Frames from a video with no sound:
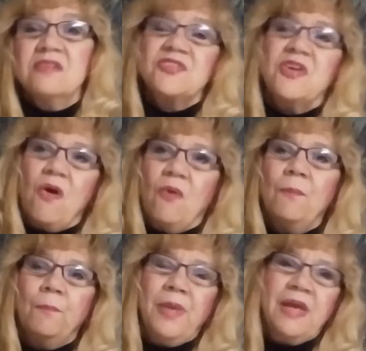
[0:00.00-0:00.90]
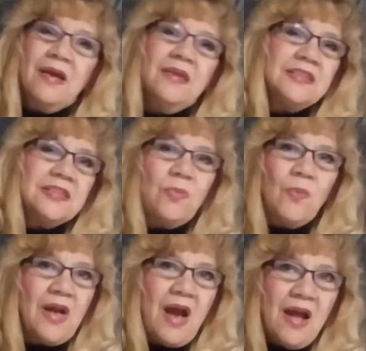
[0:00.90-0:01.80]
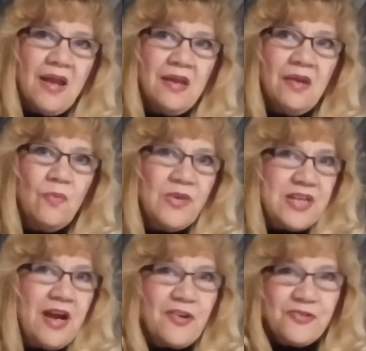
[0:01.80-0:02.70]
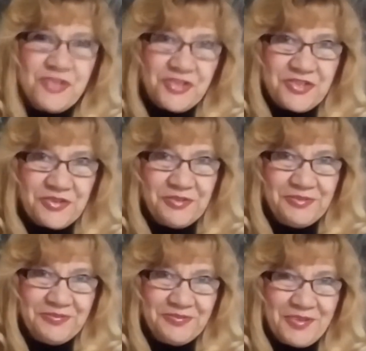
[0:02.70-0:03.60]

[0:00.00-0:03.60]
So because what I retired to do